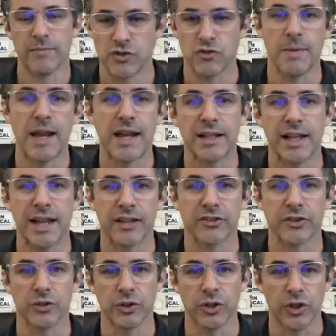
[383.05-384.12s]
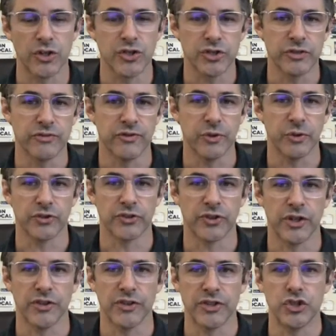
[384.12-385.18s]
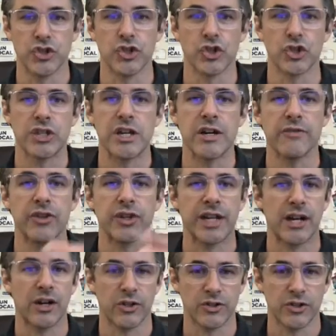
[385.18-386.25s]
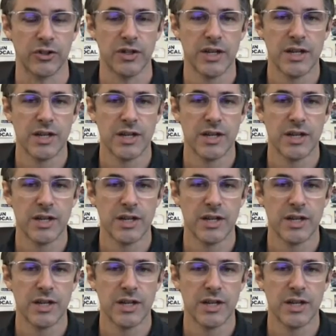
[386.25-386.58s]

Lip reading: Dramatic acts are largely focused on the journey of the character,